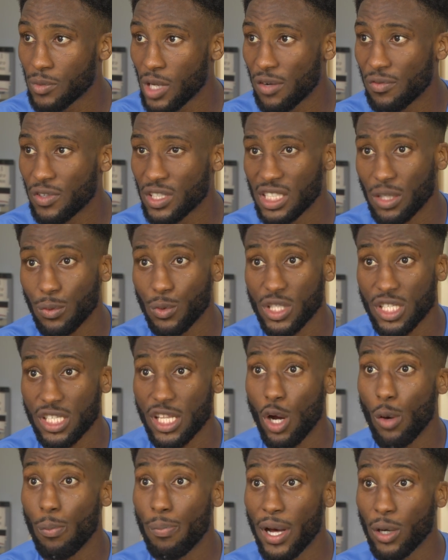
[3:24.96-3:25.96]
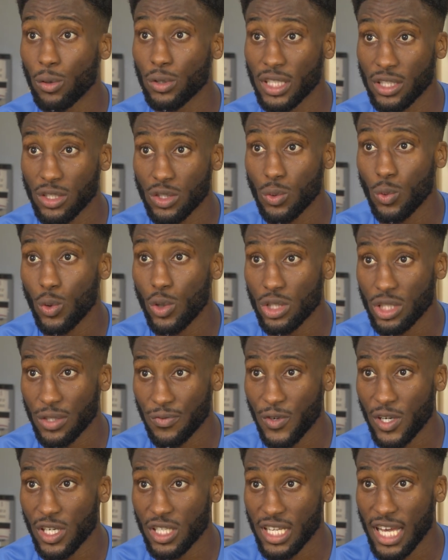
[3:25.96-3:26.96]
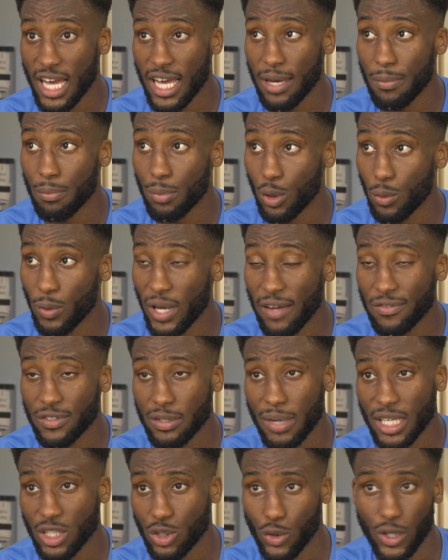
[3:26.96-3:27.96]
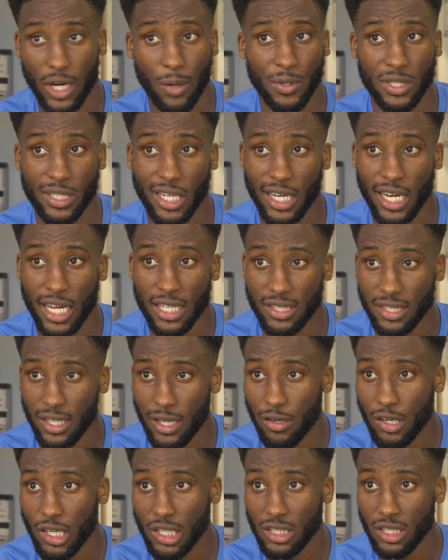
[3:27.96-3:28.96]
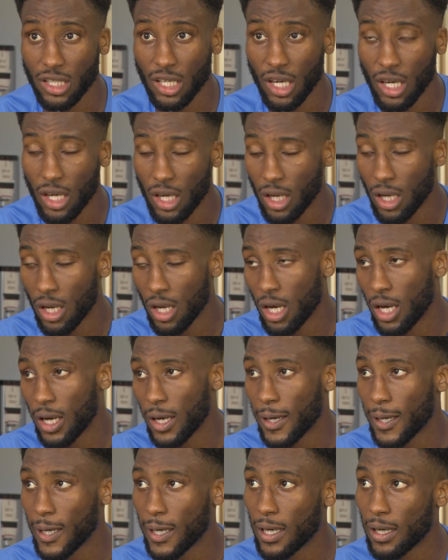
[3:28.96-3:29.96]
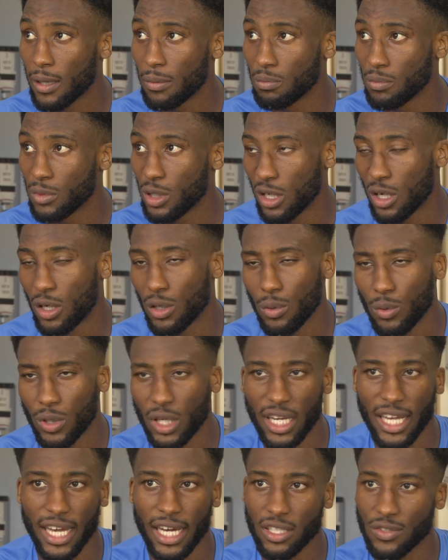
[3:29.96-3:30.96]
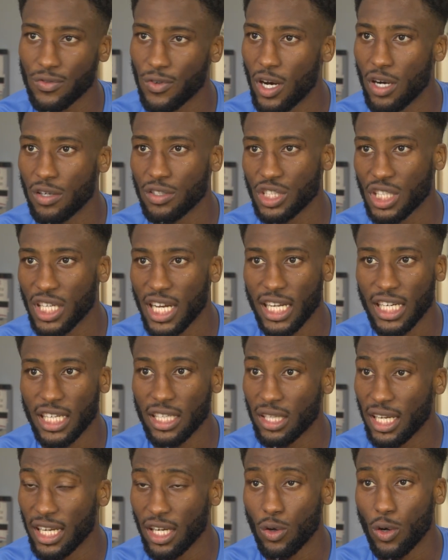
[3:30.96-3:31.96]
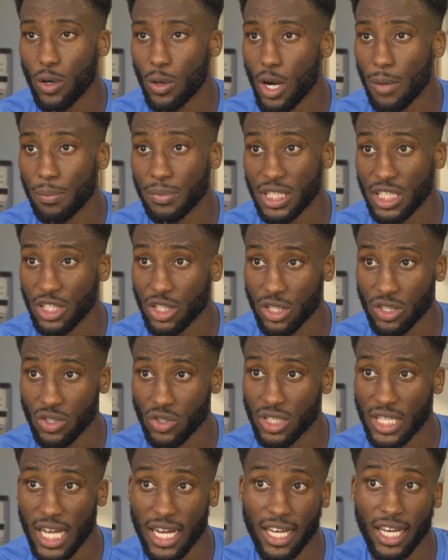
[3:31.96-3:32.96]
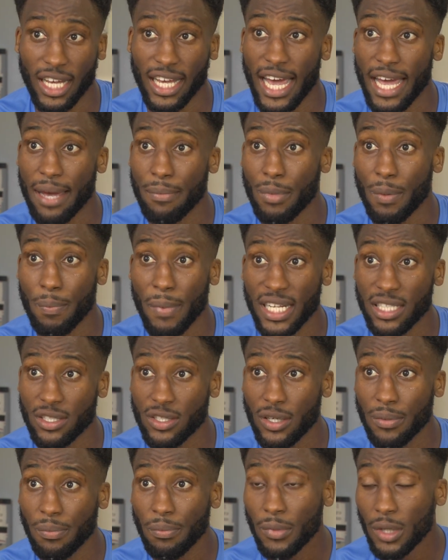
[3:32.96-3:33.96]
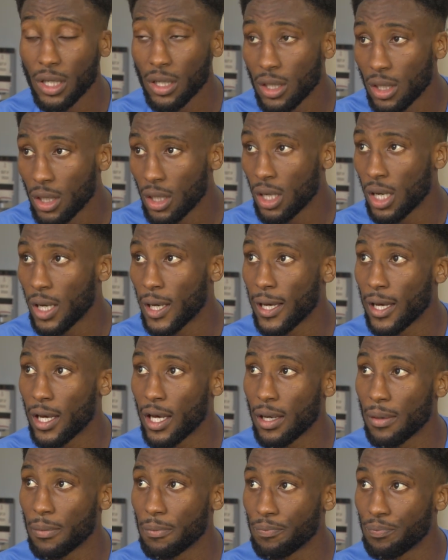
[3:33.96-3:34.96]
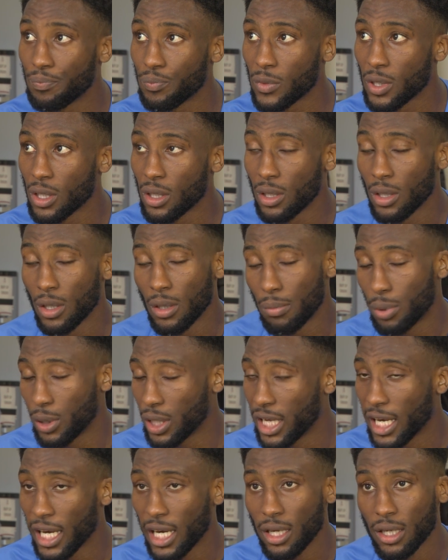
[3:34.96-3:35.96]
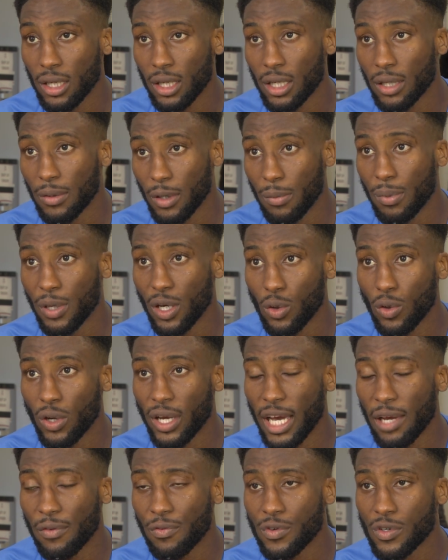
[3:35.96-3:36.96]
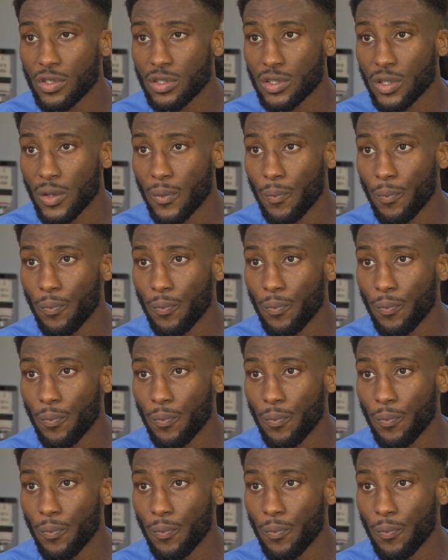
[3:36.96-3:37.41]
Obviously, we're still building towards the first game, but we have to make sure that we take that serious. You know, you want to get as far as you can in cup competitions because that can gain momentum. But yeah, it'll be a good game for us.